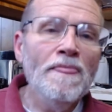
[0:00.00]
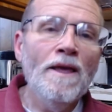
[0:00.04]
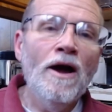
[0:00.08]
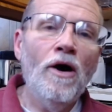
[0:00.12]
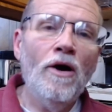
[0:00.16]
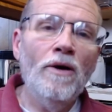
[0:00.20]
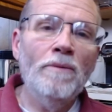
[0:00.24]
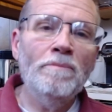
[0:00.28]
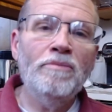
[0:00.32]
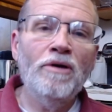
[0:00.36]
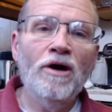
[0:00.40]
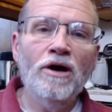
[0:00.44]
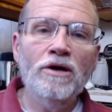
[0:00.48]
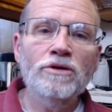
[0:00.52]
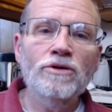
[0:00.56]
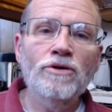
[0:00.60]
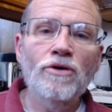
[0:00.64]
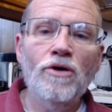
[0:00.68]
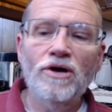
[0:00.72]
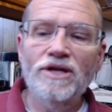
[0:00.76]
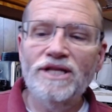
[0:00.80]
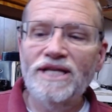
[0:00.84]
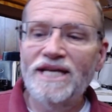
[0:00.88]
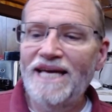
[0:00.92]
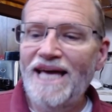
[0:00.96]
on Parler,
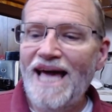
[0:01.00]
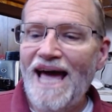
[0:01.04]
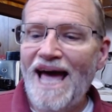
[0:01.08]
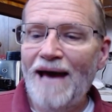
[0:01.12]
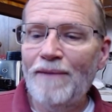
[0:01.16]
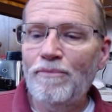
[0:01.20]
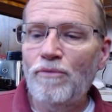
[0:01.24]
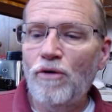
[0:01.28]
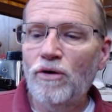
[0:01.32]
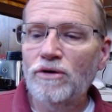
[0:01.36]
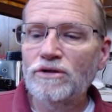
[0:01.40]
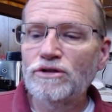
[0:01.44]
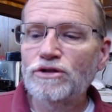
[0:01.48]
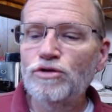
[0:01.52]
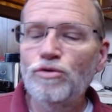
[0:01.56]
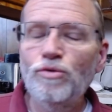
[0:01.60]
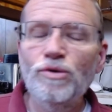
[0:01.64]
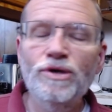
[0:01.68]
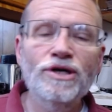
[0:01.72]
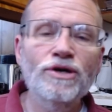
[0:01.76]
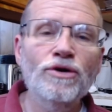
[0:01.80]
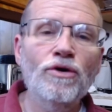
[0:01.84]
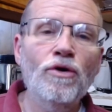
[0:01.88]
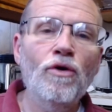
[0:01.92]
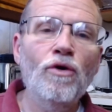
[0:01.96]
on Gab, on Twitter,